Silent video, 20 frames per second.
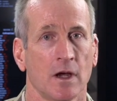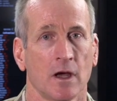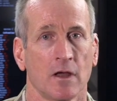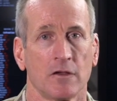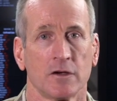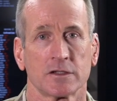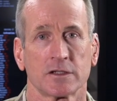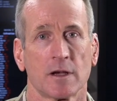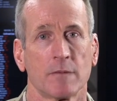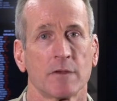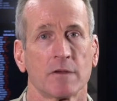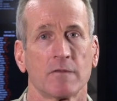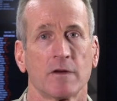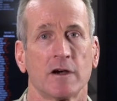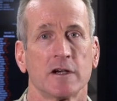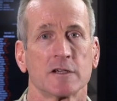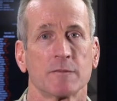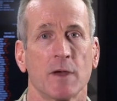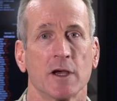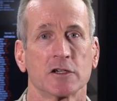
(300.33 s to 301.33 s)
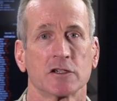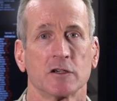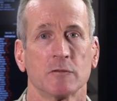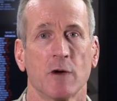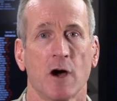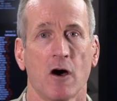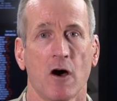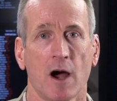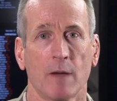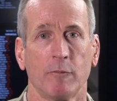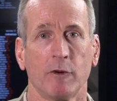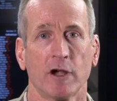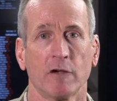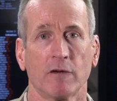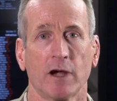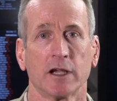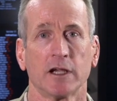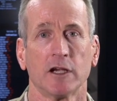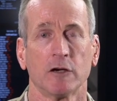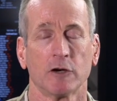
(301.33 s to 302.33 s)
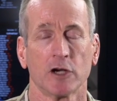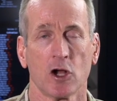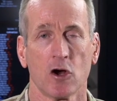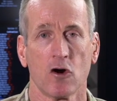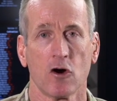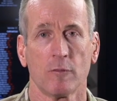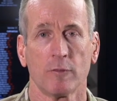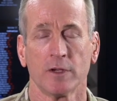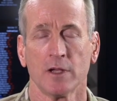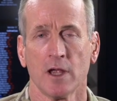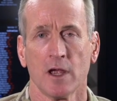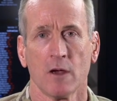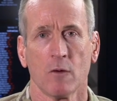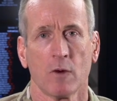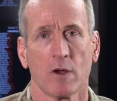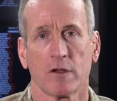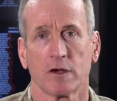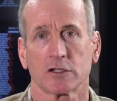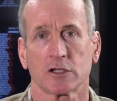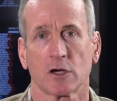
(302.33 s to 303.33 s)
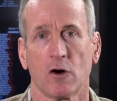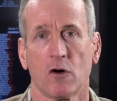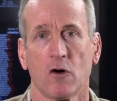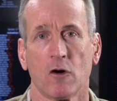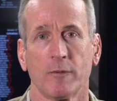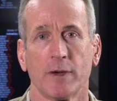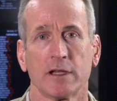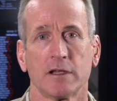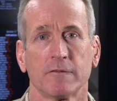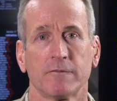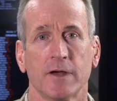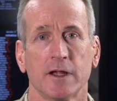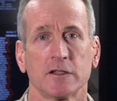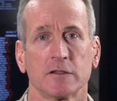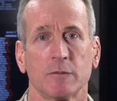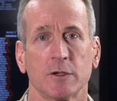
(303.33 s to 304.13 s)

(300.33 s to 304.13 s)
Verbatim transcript: there's something very special about operating right here at home whether it's our homeland defense